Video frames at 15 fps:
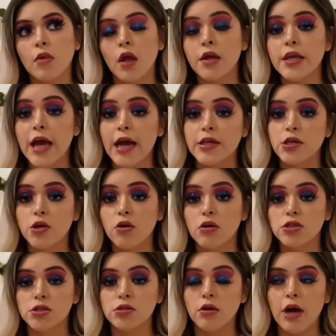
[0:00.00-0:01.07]
yeah, and you
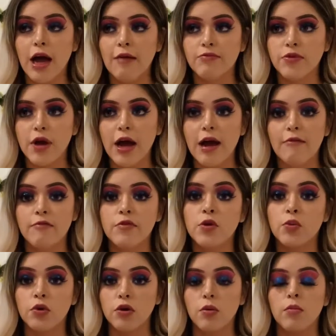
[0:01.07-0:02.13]
also have to have the
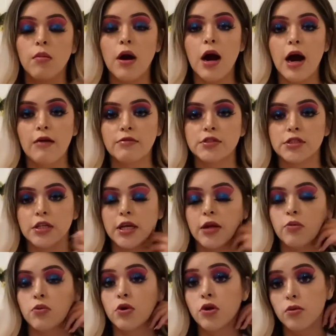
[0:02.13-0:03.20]
room, obviously
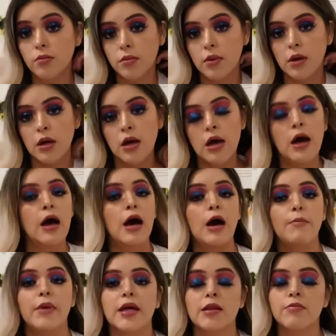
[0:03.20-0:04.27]
room
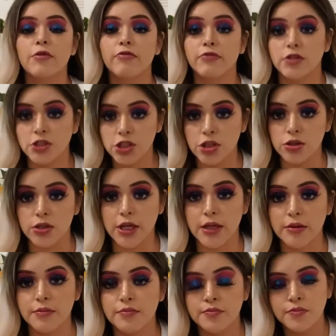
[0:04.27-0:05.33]
available for children.
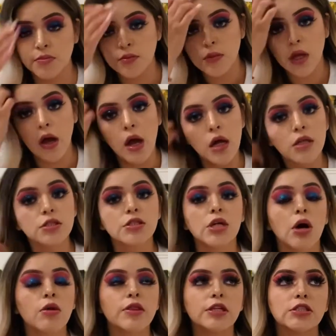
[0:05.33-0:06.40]

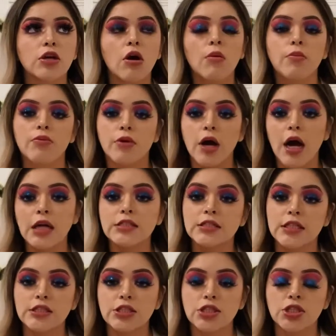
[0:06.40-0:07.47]
So this whole
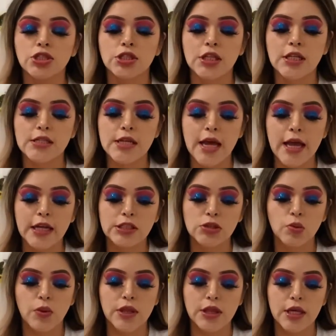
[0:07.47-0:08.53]
process usually takes
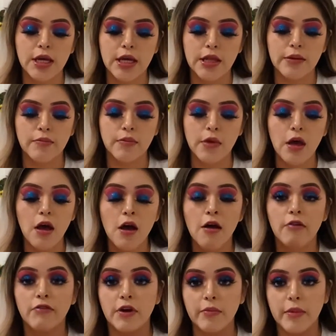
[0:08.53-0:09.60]
within,
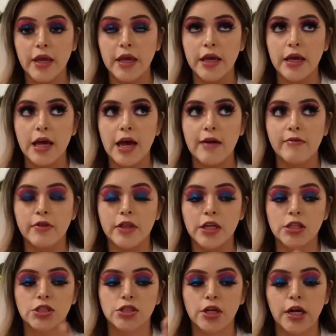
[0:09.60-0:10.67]
for me, everything
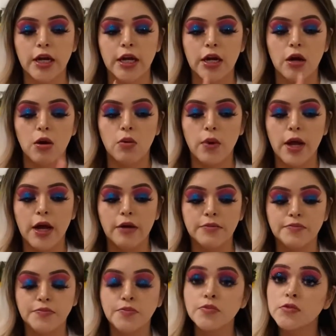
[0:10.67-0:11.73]
started around
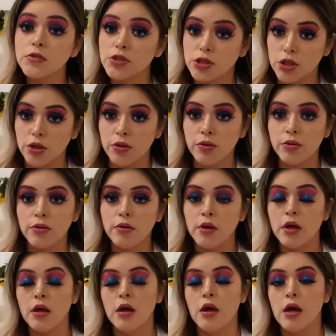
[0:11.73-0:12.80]
June,
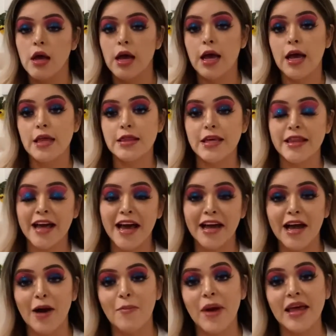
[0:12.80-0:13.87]
and then I
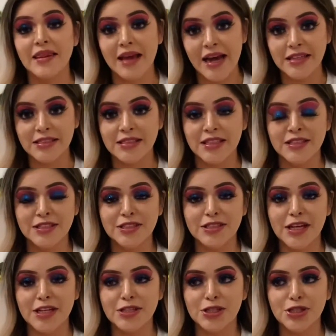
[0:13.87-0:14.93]
got my license
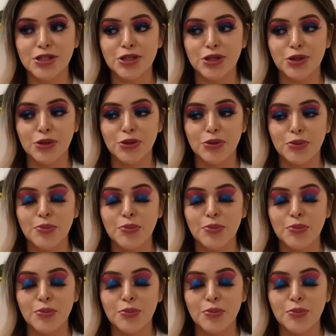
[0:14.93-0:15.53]
until